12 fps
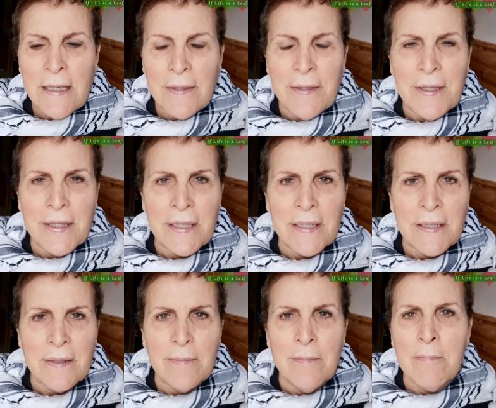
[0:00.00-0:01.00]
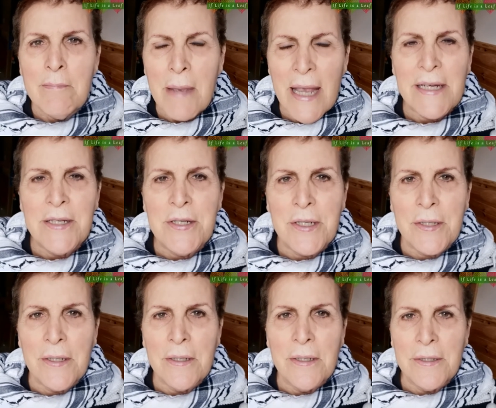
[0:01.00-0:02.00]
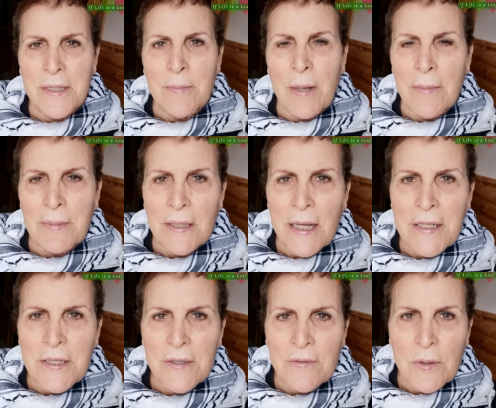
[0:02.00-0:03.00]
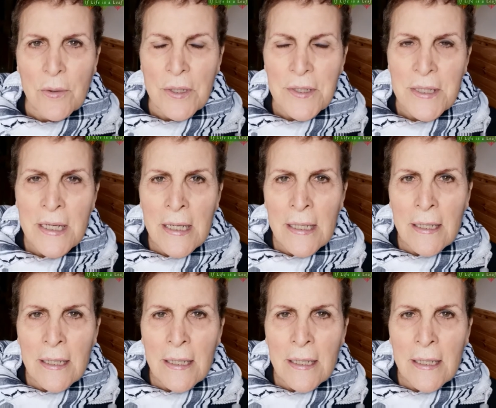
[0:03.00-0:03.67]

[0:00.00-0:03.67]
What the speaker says: The major Depopulation, of course,